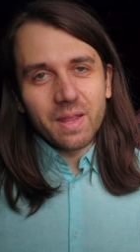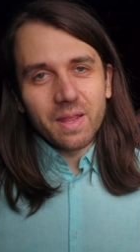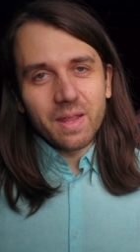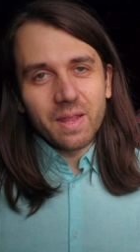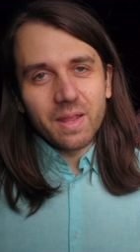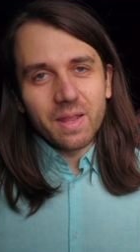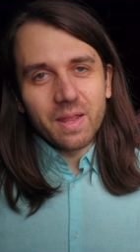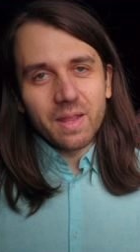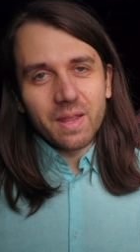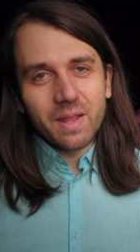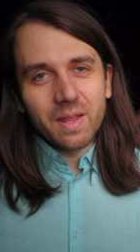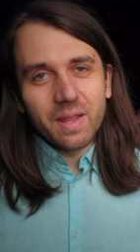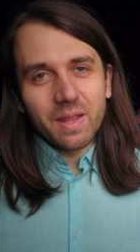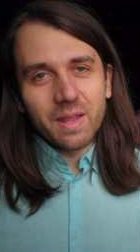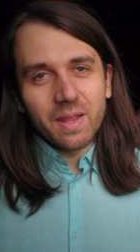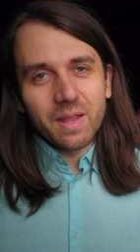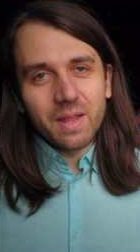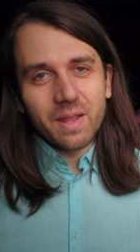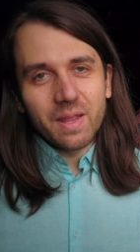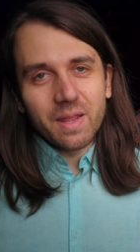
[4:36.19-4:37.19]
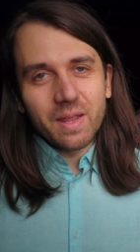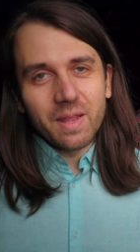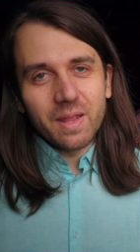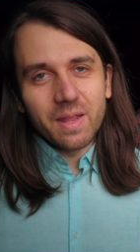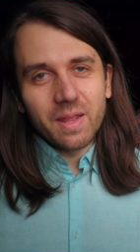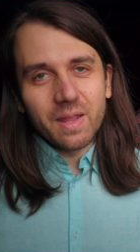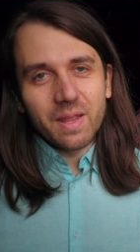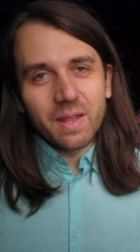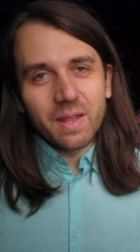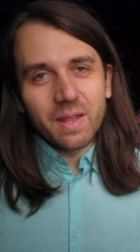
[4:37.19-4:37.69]

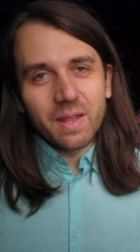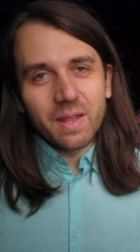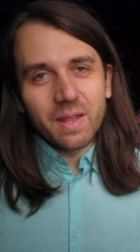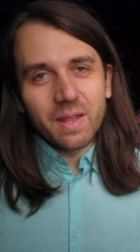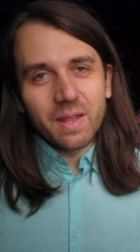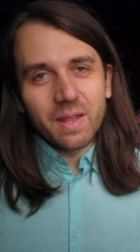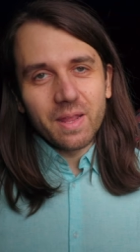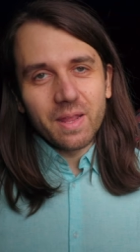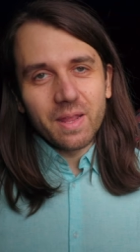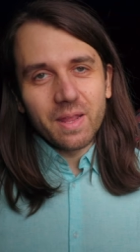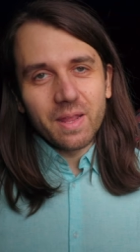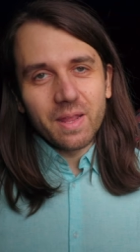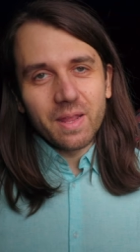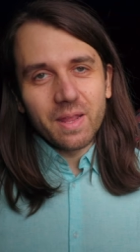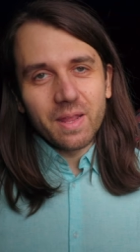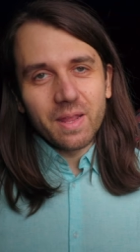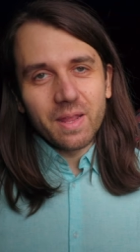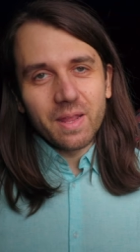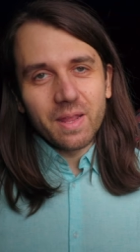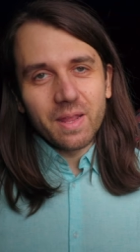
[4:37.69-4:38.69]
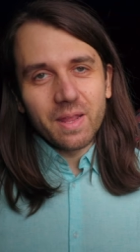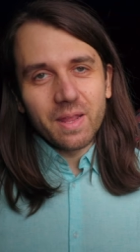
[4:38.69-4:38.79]
nebulaphotos.com. Clear skies.